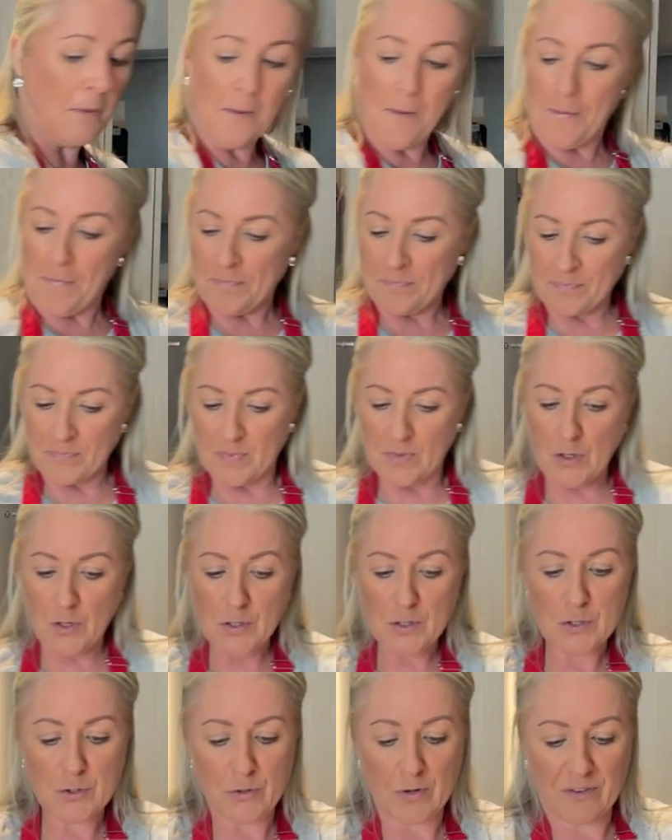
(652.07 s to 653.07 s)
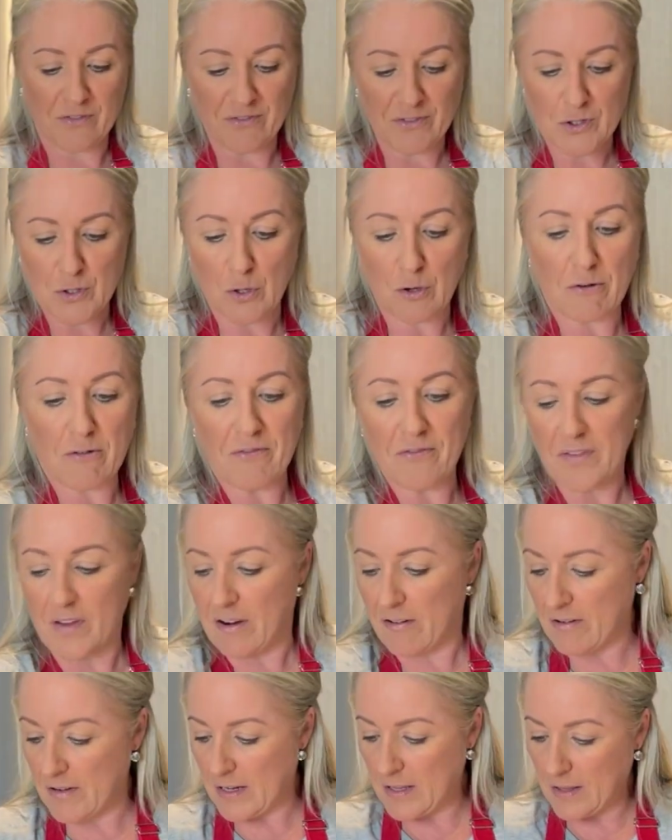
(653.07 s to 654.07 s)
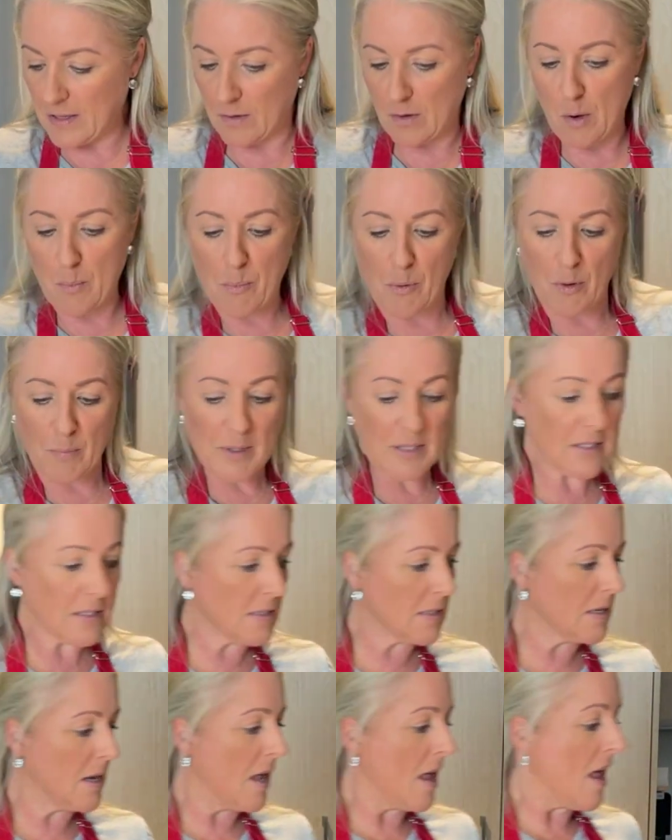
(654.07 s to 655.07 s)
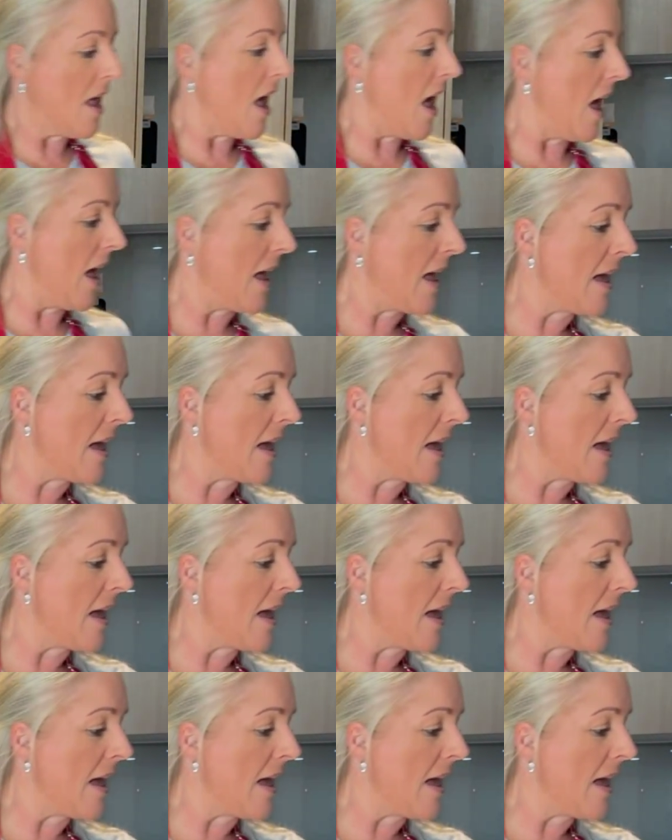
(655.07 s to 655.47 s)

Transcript: Okay, I don't know whether you can still see that, but it doesn't matter. We don't need to see it.